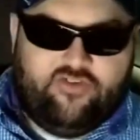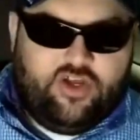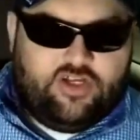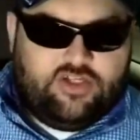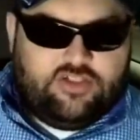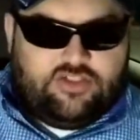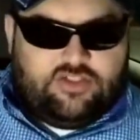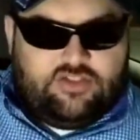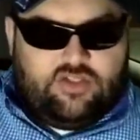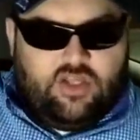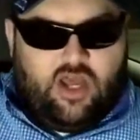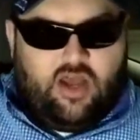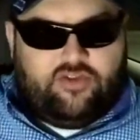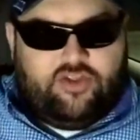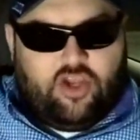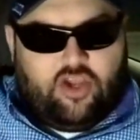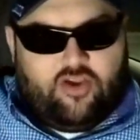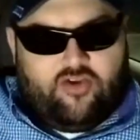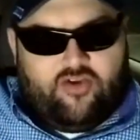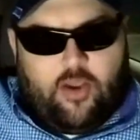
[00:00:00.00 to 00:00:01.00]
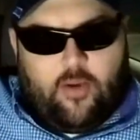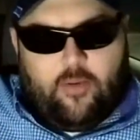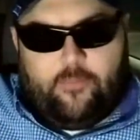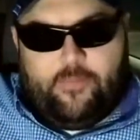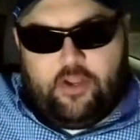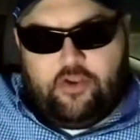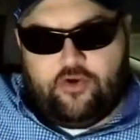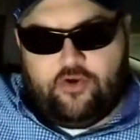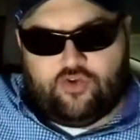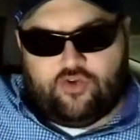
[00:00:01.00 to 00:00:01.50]
done. I uh, took a couple
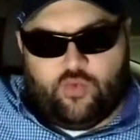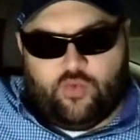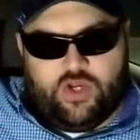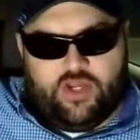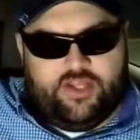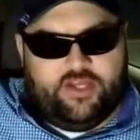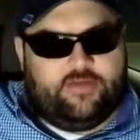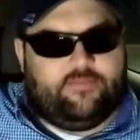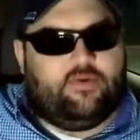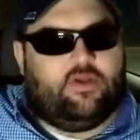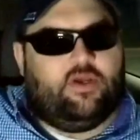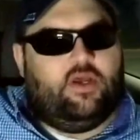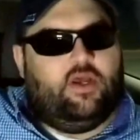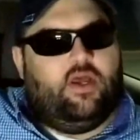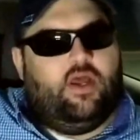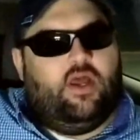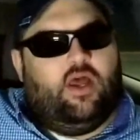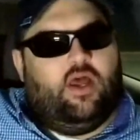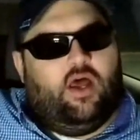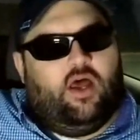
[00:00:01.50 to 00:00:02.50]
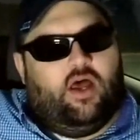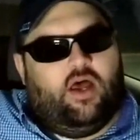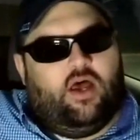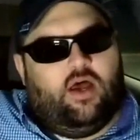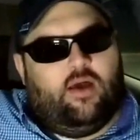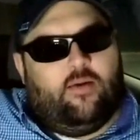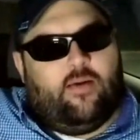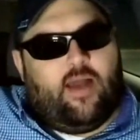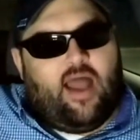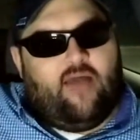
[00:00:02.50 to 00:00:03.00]
pictures with it.
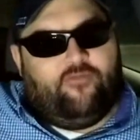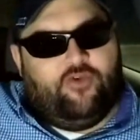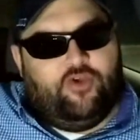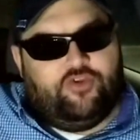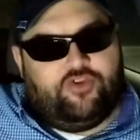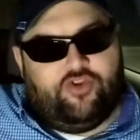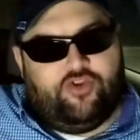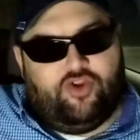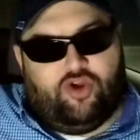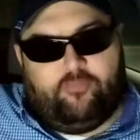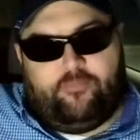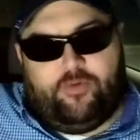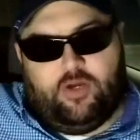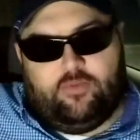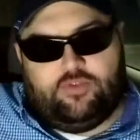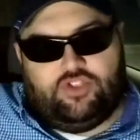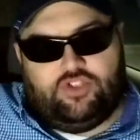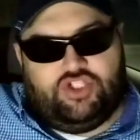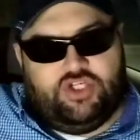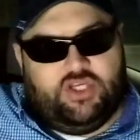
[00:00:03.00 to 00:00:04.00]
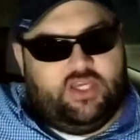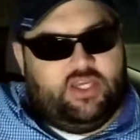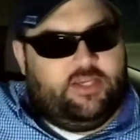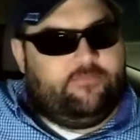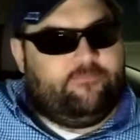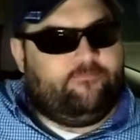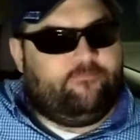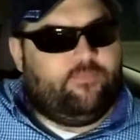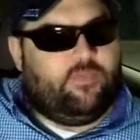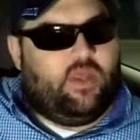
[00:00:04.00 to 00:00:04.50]
Uh, I've used it on
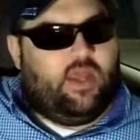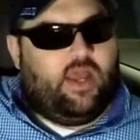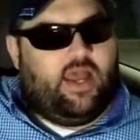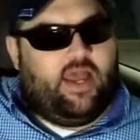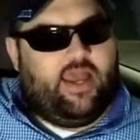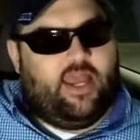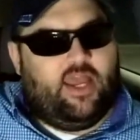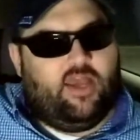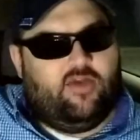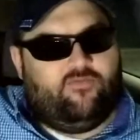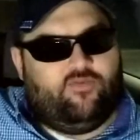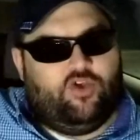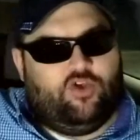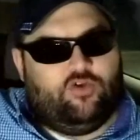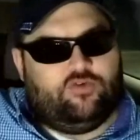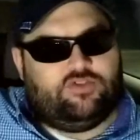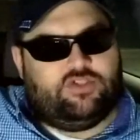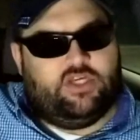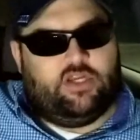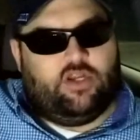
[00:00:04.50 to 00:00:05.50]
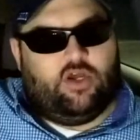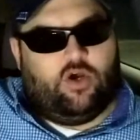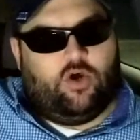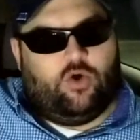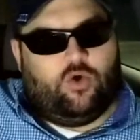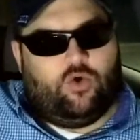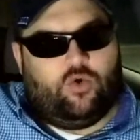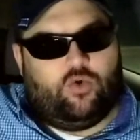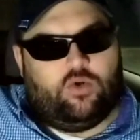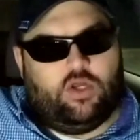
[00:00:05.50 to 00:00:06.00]
PUBG. I have used it
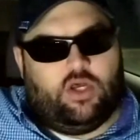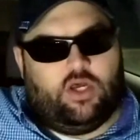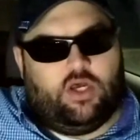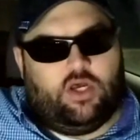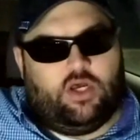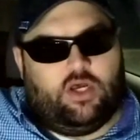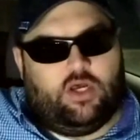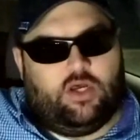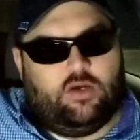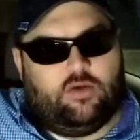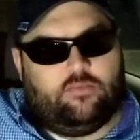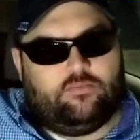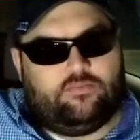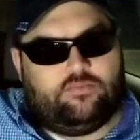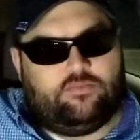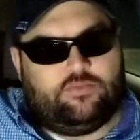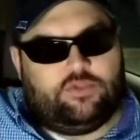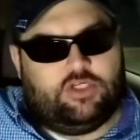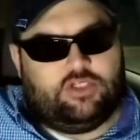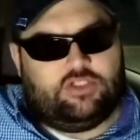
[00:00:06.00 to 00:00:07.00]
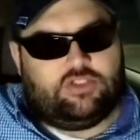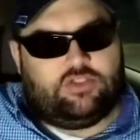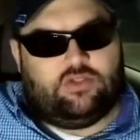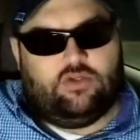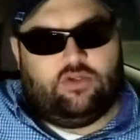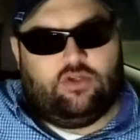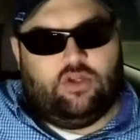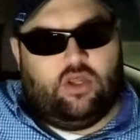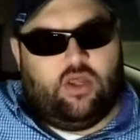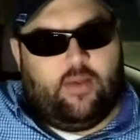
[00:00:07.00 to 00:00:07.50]
on um, just,
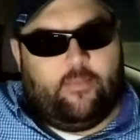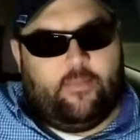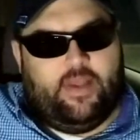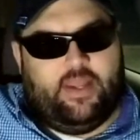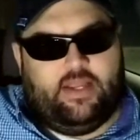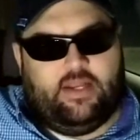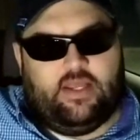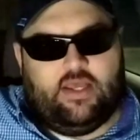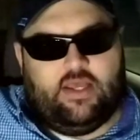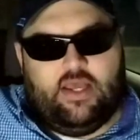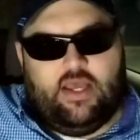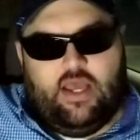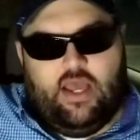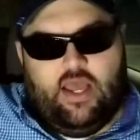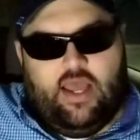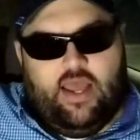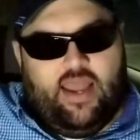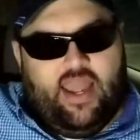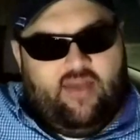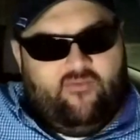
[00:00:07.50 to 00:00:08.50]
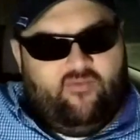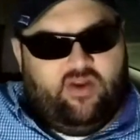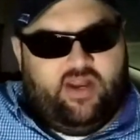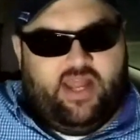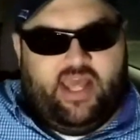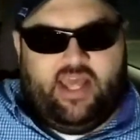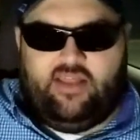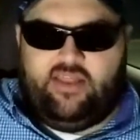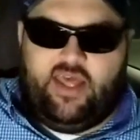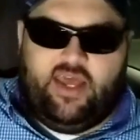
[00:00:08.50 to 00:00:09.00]
I mean,
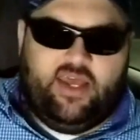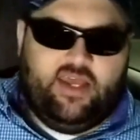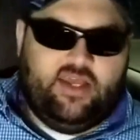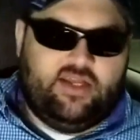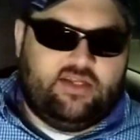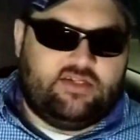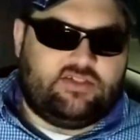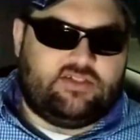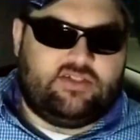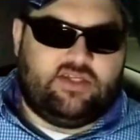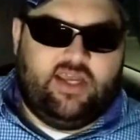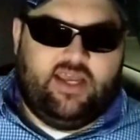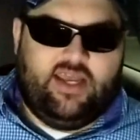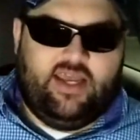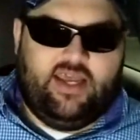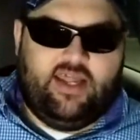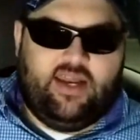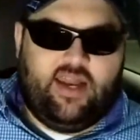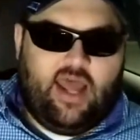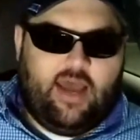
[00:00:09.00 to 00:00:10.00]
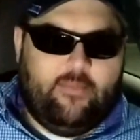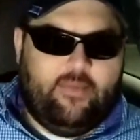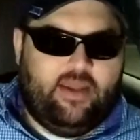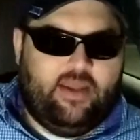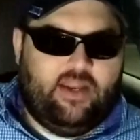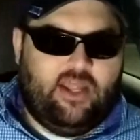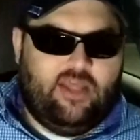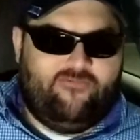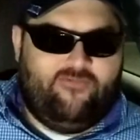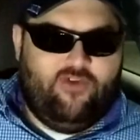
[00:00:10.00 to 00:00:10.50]
everyday things. And I
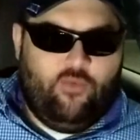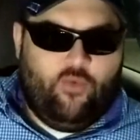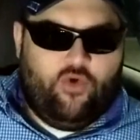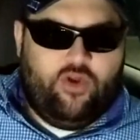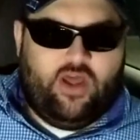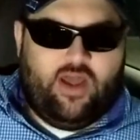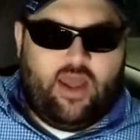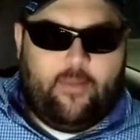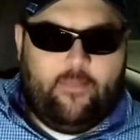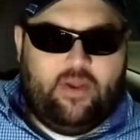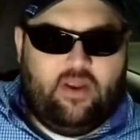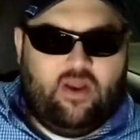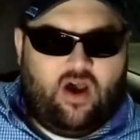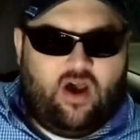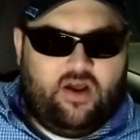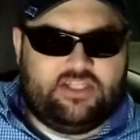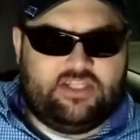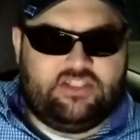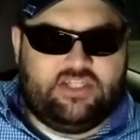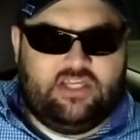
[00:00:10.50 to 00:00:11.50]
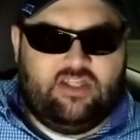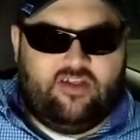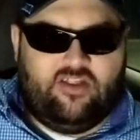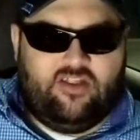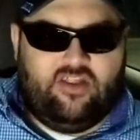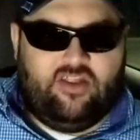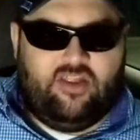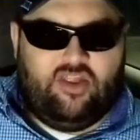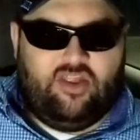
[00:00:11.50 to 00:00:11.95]
mean, if you want to, I mean, honestly, the,